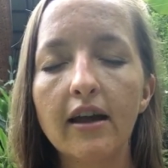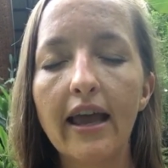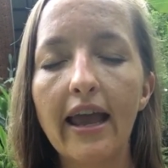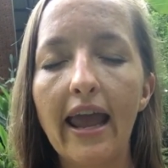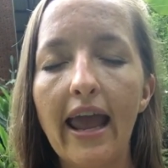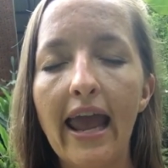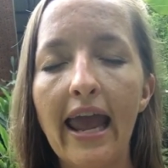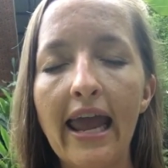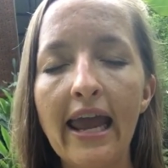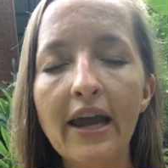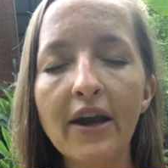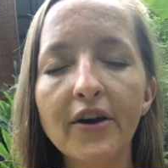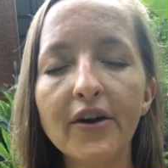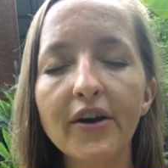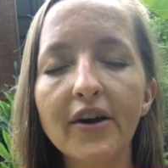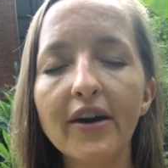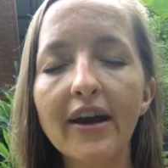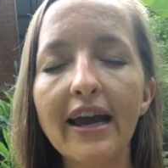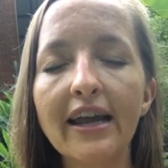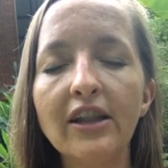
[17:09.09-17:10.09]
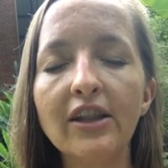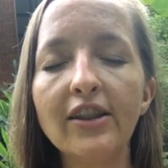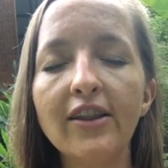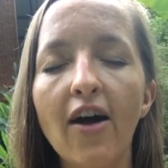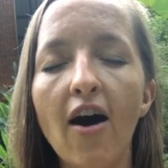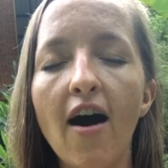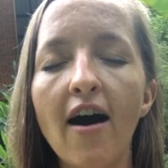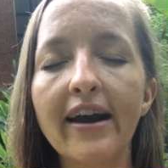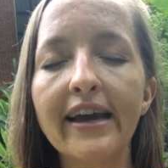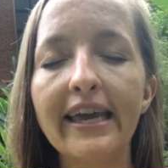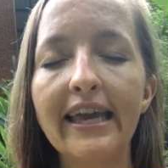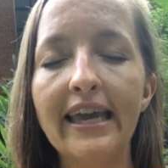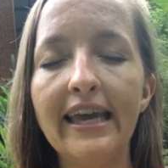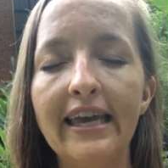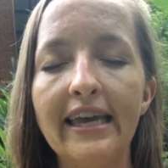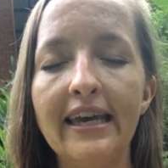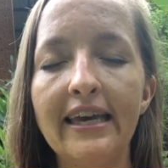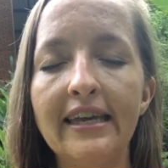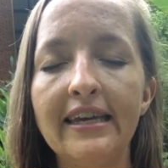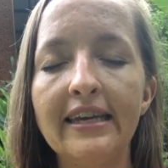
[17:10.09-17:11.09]
anchor and lock
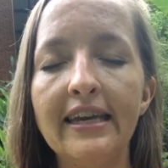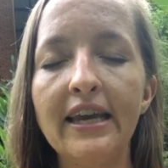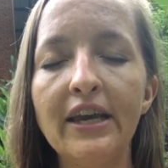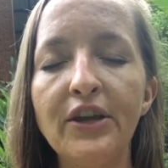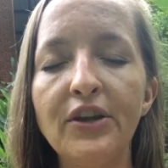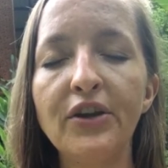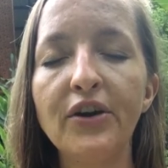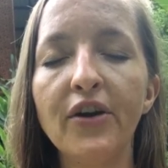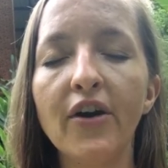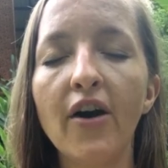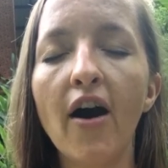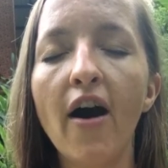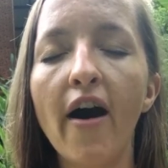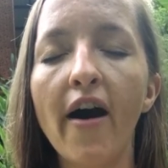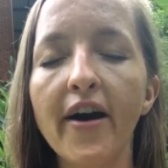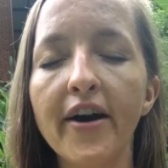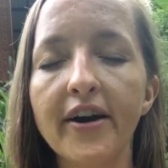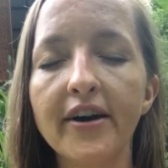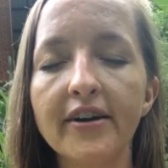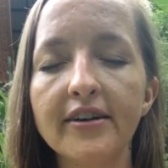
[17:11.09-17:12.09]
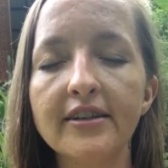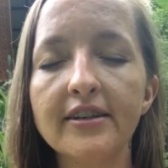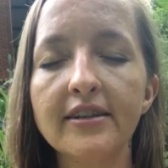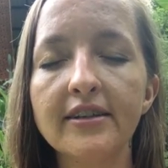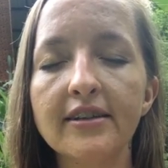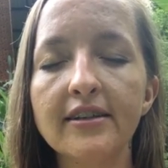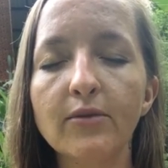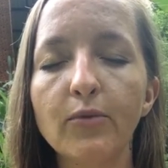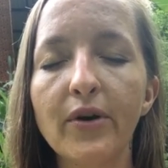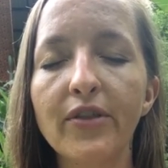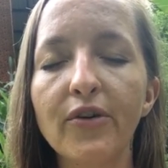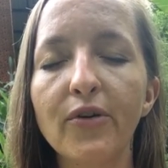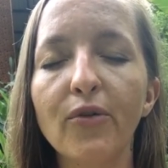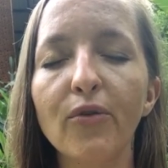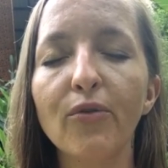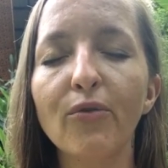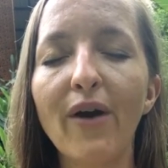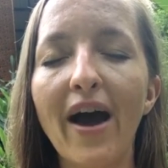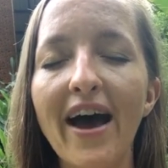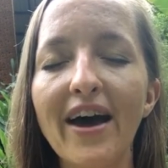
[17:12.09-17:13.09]
in your heart with
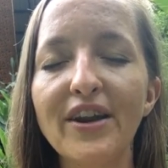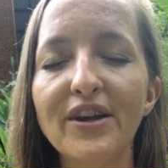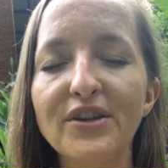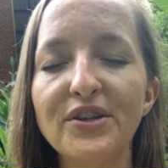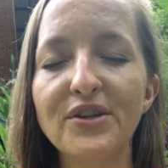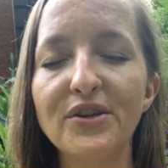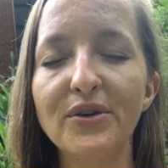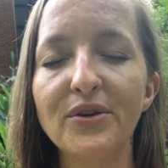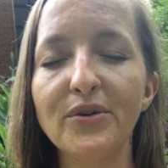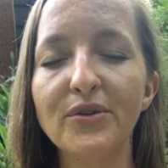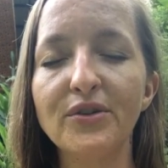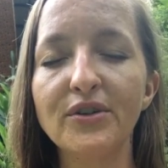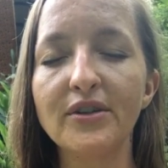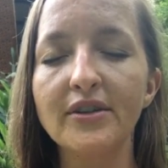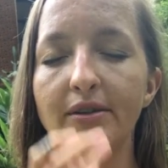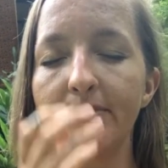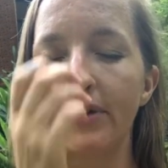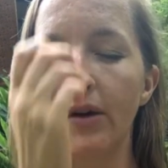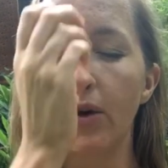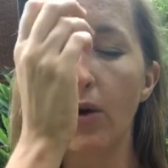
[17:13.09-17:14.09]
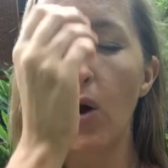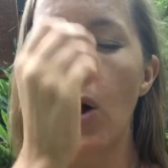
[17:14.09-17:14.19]
gratitude. Just feel